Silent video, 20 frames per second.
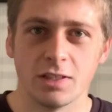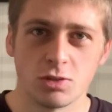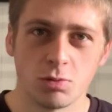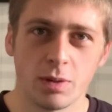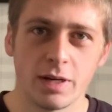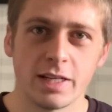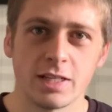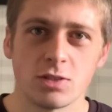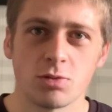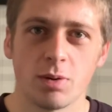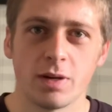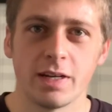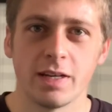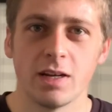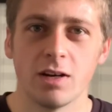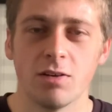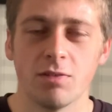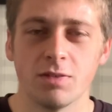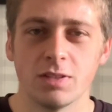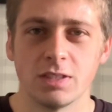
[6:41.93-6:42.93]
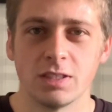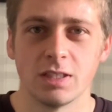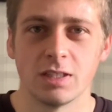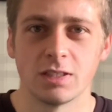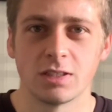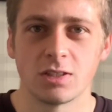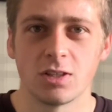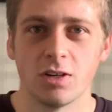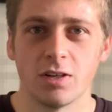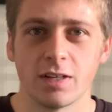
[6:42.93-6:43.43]
then 2020, obviously, I
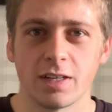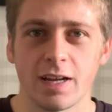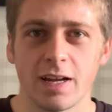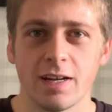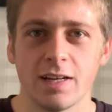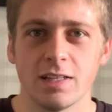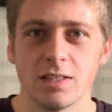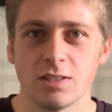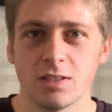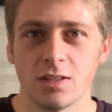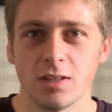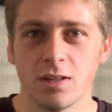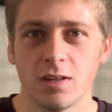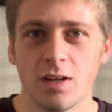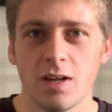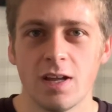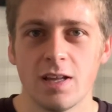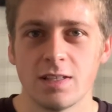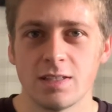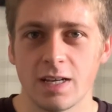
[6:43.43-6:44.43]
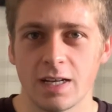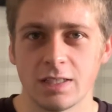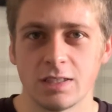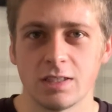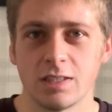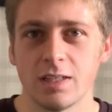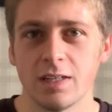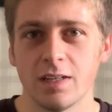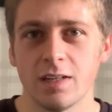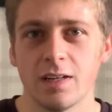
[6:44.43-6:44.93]
started getting into
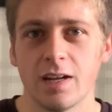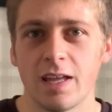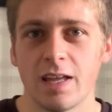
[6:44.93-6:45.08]
testing